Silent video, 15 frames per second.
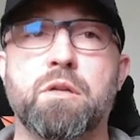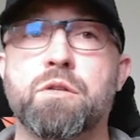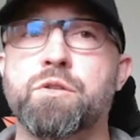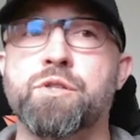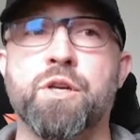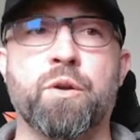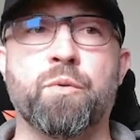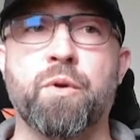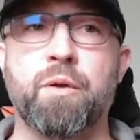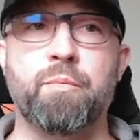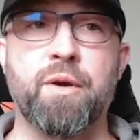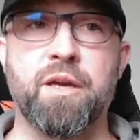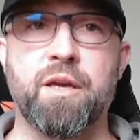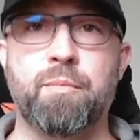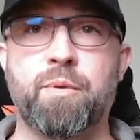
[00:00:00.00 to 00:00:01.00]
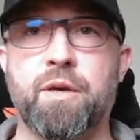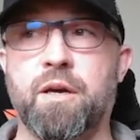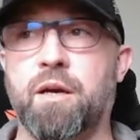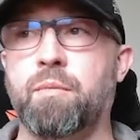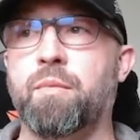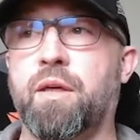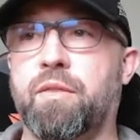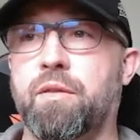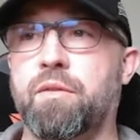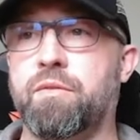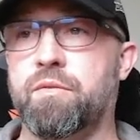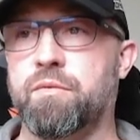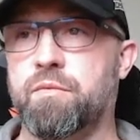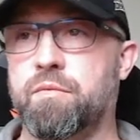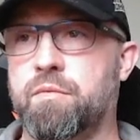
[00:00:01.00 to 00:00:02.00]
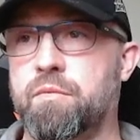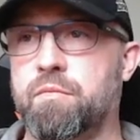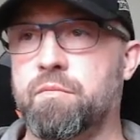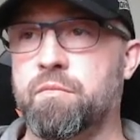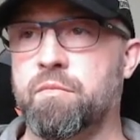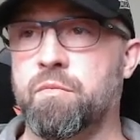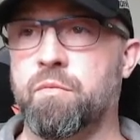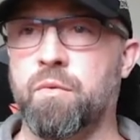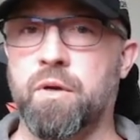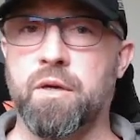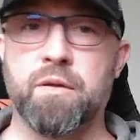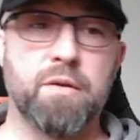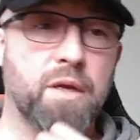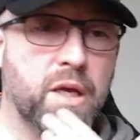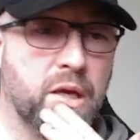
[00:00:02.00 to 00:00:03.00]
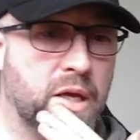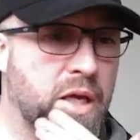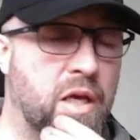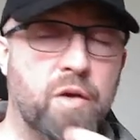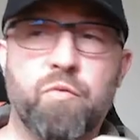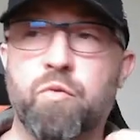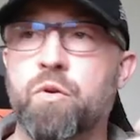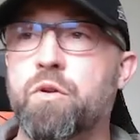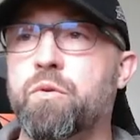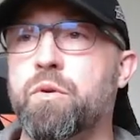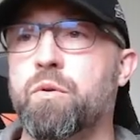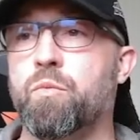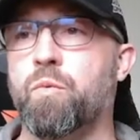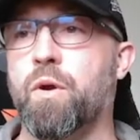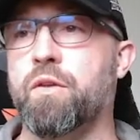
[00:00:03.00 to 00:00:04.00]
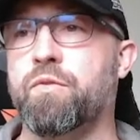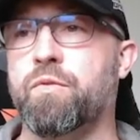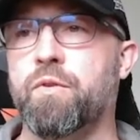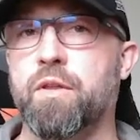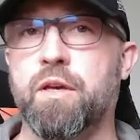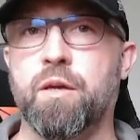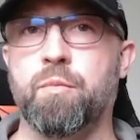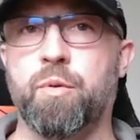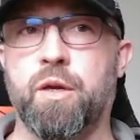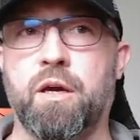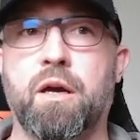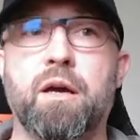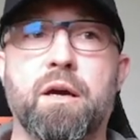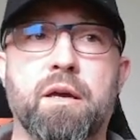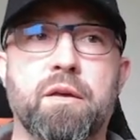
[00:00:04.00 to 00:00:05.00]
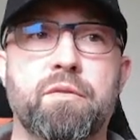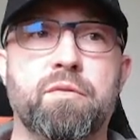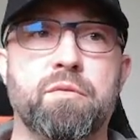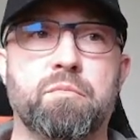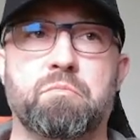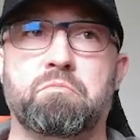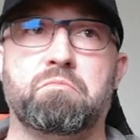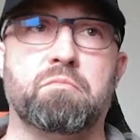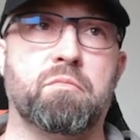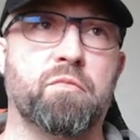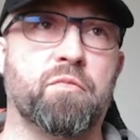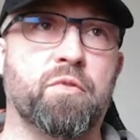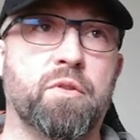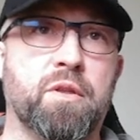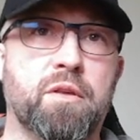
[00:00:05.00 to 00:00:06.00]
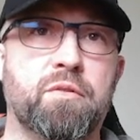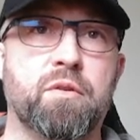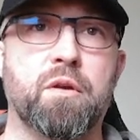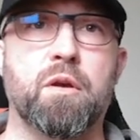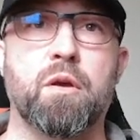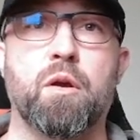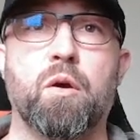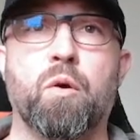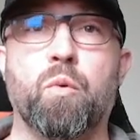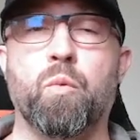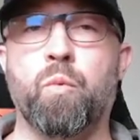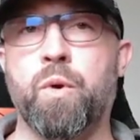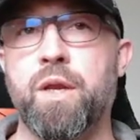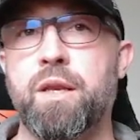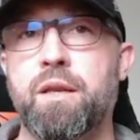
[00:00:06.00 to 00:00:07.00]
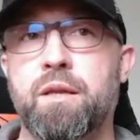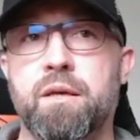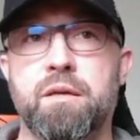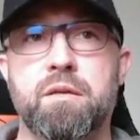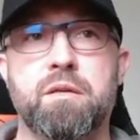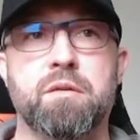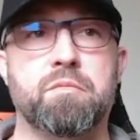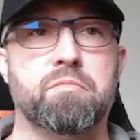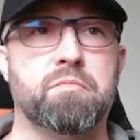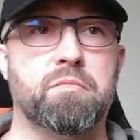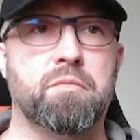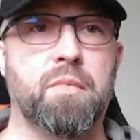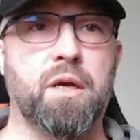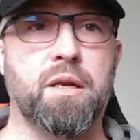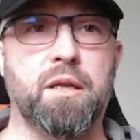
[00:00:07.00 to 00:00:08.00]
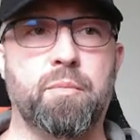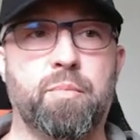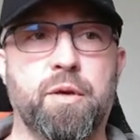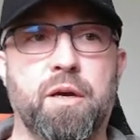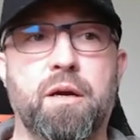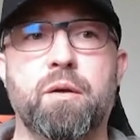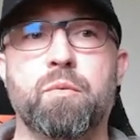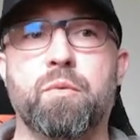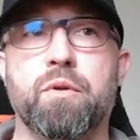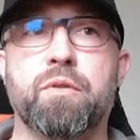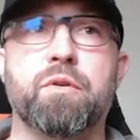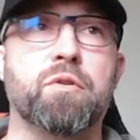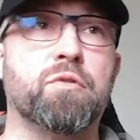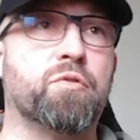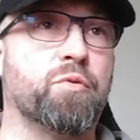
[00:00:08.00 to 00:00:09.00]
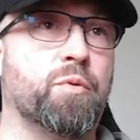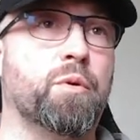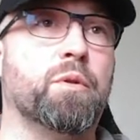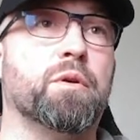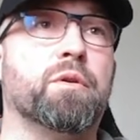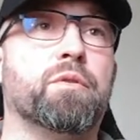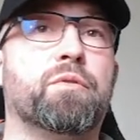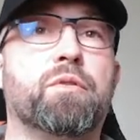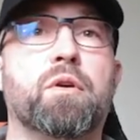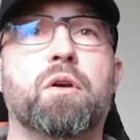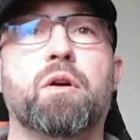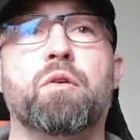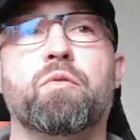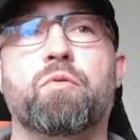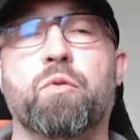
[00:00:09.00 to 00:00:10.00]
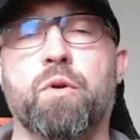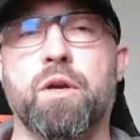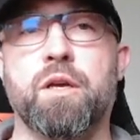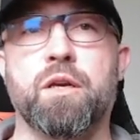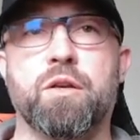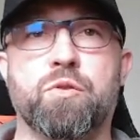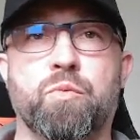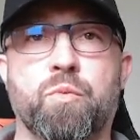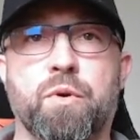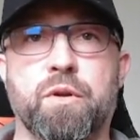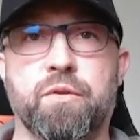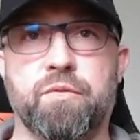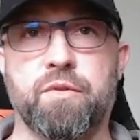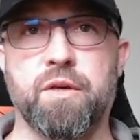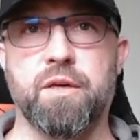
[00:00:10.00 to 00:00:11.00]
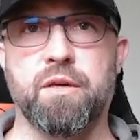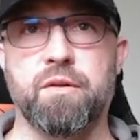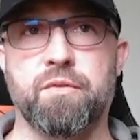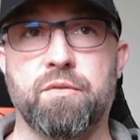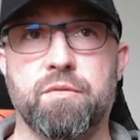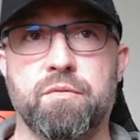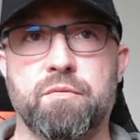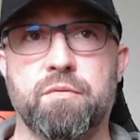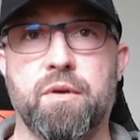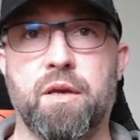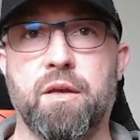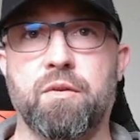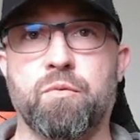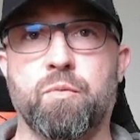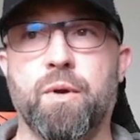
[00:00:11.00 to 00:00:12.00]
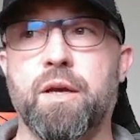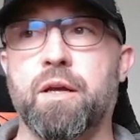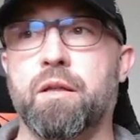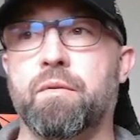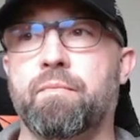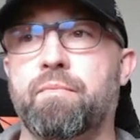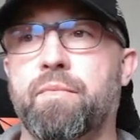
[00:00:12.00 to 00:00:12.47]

generate my API methods, right? If we're doing RESTful APIs for these, we need an API with controllers for each one of these as well.